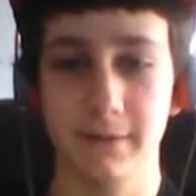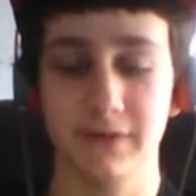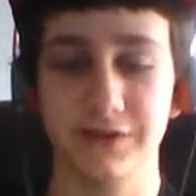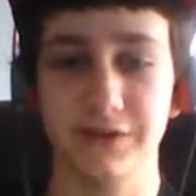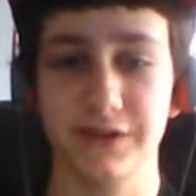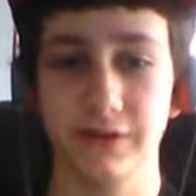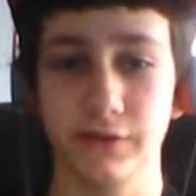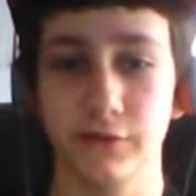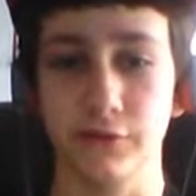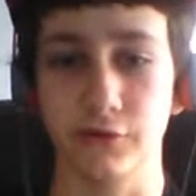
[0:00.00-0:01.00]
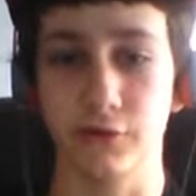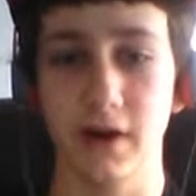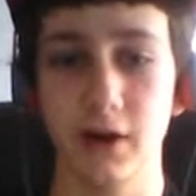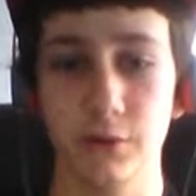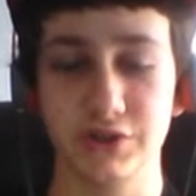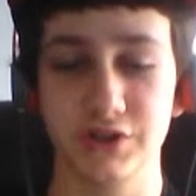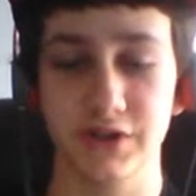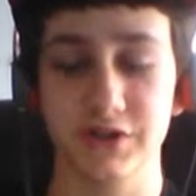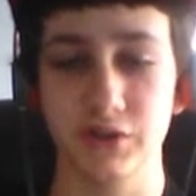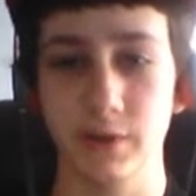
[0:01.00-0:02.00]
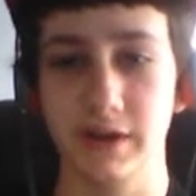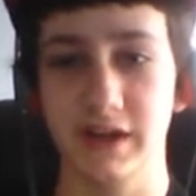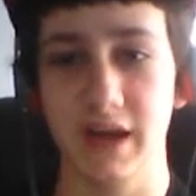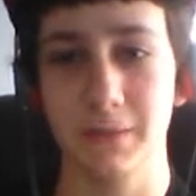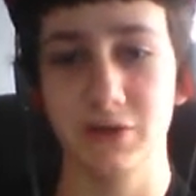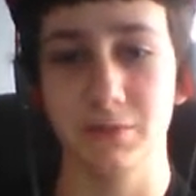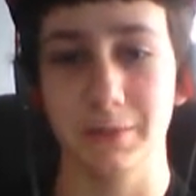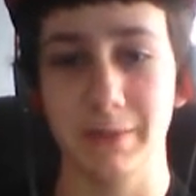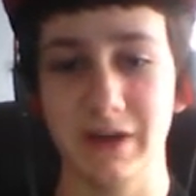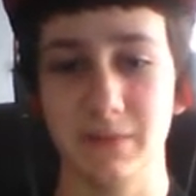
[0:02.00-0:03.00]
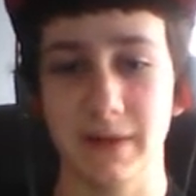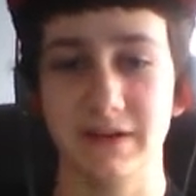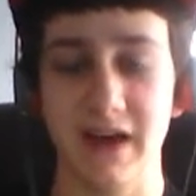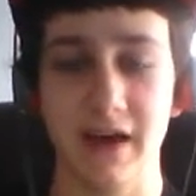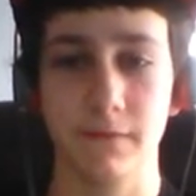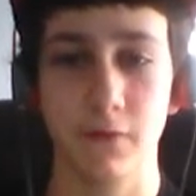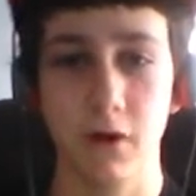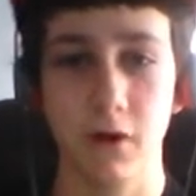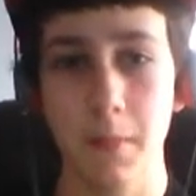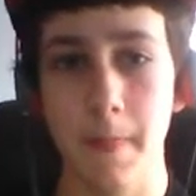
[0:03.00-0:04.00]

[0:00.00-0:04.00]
As you can see, he's using Growl, which doesn't do any damage but makes my attack fall.